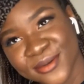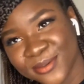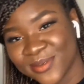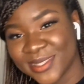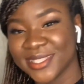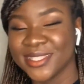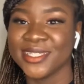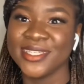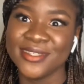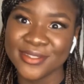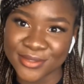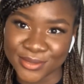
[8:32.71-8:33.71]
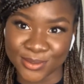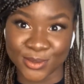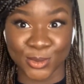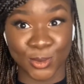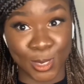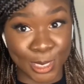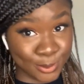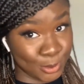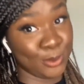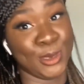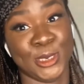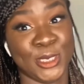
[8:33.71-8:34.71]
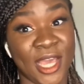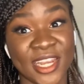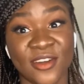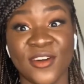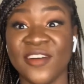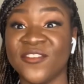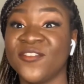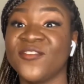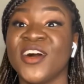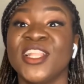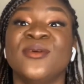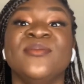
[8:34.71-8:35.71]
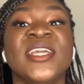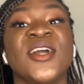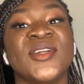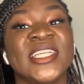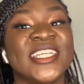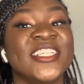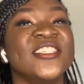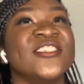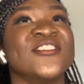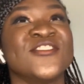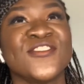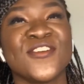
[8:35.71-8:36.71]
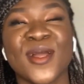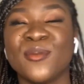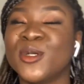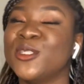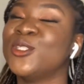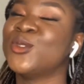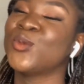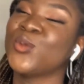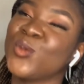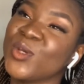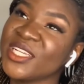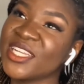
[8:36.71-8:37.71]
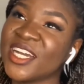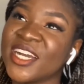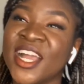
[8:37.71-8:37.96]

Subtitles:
And follow me on Instagram, on Twitter,